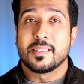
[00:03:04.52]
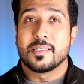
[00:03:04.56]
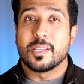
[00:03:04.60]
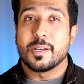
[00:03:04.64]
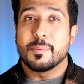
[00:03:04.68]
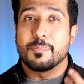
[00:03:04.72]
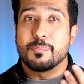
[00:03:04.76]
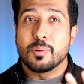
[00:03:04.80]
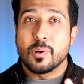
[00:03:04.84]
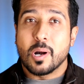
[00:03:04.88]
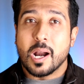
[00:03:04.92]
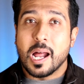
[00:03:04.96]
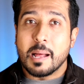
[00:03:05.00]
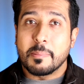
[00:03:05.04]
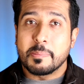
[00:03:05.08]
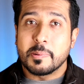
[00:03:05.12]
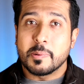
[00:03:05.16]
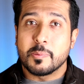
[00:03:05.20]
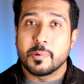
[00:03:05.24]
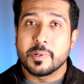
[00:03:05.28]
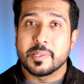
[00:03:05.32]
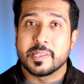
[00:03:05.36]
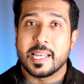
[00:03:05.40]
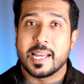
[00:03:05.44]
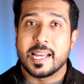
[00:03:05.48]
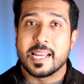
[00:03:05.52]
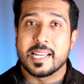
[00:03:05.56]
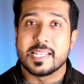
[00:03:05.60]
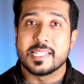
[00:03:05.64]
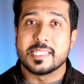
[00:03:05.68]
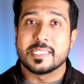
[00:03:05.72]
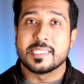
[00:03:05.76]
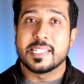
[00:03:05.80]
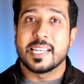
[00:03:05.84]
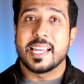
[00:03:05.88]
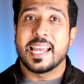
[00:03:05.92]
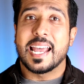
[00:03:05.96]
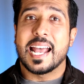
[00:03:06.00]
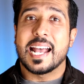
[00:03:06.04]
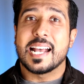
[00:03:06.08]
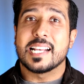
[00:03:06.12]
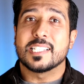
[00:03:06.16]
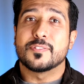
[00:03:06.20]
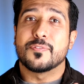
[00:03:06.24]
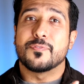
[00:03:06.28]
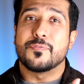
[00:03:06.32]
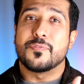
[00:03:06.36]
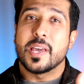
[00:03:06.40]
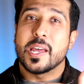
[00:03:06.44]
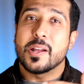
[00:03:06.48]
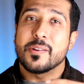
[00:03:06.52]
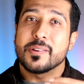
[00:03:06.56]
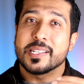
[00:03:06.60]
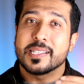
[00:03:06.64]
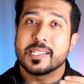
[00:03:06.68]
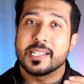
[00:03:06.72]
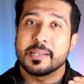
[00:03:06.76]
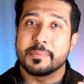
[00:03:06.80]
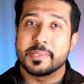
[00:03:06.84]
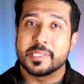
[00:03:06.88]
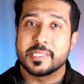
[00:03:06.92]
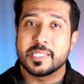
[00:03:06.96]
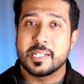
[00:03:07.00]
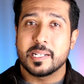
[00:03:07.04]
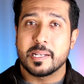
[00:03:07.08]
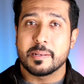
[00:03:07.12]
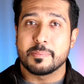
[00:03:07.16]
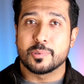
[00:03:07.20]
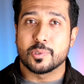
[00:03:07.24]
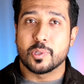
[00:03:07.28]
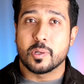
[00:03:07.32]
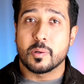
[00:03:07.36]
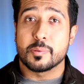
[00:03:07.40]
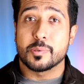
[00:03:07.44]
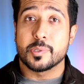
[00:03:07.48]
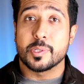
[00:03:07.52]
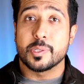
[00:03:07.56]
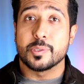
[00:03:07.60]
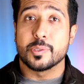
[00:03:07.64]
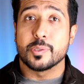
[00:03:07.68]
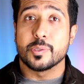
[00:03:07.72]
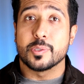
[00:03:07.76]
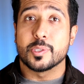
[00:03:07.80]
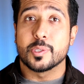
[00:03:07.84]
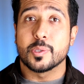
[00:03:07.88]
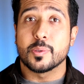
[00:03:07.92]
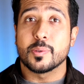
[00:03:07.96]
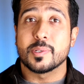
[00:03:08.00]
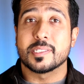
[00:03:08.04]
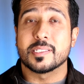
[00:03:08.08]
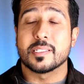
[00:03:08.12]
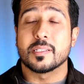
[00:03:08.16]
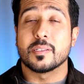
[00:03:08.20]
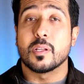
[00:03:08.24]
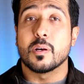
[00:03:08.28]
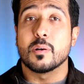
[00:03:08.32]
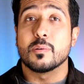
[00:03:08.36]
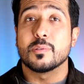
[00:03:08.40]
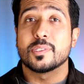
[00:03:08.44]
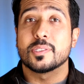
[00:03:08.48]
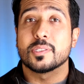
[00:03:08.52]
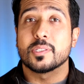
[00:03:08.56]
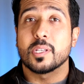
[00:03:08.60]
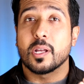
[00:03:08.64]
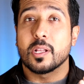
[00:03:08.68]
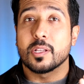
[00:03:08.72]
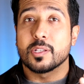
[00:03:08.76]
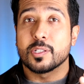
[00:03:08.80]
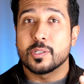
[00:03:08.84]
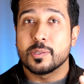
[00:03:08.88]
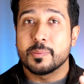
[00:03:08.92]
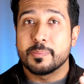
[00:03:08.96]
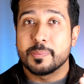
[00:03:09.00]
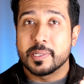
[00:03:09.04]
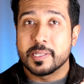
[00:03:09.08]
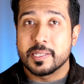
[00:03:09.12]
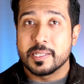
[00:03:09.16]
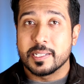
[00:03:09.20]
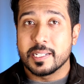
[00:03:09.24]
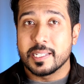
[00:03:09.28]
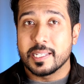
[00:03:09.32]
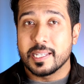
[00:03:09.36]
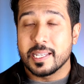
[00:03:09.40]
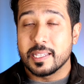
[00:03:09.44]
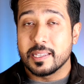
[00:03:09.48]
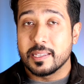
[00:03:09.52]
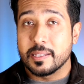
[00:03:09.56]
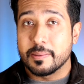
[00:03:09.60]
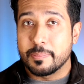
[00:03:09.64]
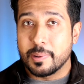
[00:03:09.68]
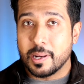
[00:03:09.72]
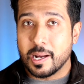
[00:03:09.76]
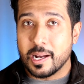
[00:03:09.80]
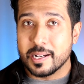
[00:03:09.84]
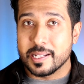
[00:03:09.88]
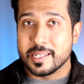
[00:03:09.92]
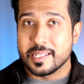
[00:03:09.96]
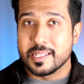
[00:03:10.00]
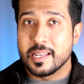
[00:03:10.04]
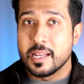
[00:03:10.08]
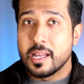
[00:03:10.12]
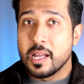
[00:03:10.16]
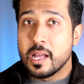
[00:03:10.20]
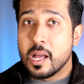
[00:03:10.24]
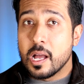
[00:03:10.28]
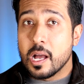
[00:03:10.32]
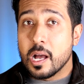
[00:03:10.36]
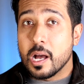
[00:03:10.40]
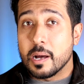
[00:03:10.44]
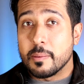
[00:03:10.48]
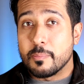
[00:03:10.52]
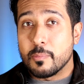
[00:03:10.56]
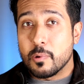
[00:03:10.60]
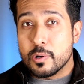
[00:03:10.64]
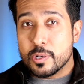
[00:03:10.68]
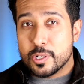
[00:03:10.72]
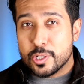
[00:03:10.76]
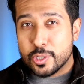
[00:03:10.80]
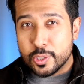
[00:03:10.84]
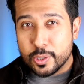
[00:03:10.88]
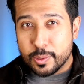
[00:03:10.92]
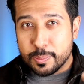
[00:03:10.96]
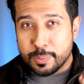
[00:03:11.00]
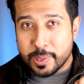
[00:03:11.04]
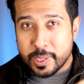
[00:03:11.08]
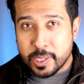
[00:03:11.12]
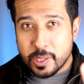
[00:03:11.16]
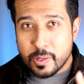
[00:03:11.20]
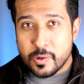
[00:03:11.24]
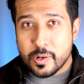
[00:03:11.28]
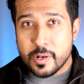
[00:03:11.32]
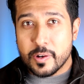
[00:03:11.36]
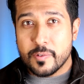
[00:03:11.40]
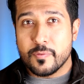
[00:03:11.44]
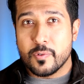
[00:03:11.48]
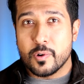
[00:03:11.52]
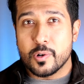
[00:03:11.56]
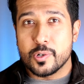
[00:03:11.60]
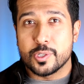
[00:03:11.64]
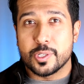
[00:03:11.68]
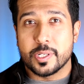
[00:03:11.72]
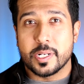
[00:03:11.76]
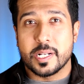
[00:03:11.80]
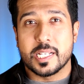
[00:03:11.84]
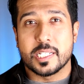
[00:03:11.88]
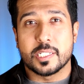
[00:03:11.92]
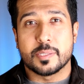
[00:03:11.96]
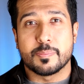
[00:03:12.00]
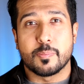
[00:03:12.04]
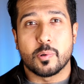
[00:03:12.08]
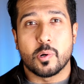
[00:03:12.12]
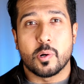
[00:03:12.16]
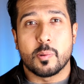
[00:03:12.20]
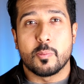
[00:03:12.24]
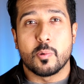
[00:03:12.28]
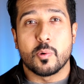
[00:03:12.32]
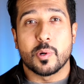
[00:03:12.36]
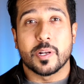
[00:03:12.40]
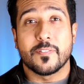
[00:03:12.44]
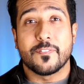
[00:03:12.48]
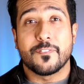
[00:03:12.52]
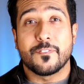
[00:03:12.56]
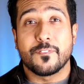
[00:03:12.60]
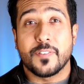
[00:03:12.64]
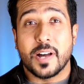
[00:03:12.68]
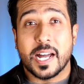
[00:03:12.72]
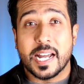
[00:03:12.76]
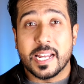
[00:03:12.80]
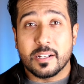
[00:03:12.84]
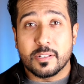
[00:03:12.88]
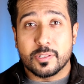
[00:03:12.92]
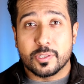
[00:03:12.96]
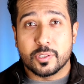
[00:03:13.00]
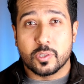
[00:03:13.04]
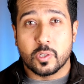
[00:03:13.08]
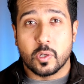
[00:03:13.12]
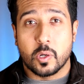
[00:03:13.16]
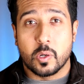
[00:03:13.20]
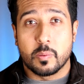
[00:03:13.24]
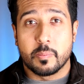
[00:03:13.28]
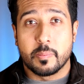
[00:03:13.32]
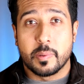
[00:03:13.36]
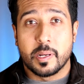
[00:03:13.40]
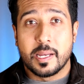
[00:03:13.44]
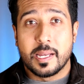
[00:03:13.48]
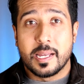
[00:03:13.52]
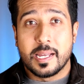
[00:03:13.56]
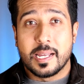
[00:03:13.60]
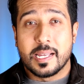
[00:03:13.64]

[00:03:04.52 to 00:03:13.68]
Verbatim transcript: The problem with that is it has very limited absorption due to its low solubility in the body. A more superior version is berberine phytosome,